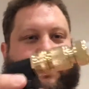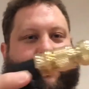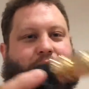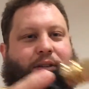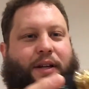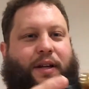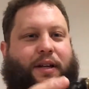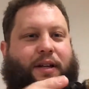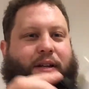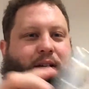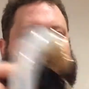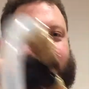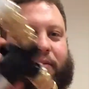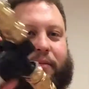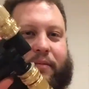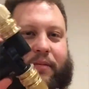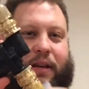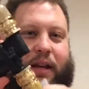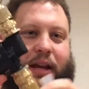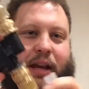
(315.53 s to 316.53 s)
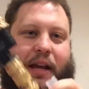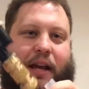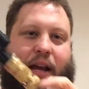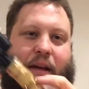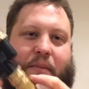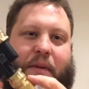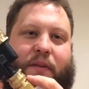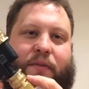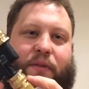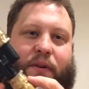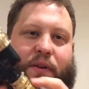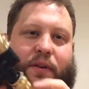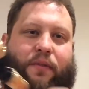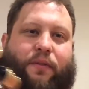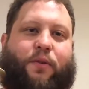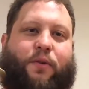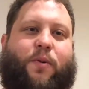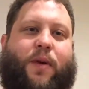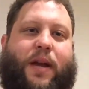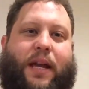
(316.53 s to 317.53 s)
So a method
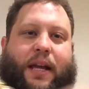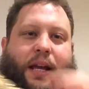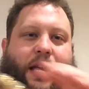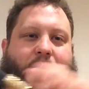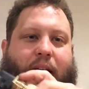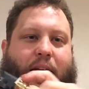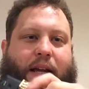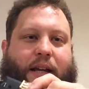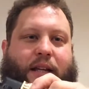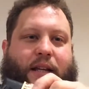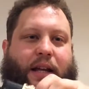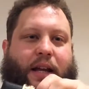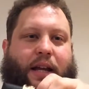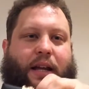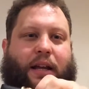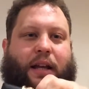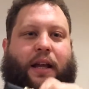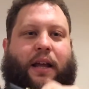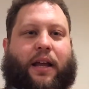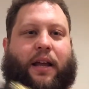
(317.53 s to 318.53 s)
of quick connecting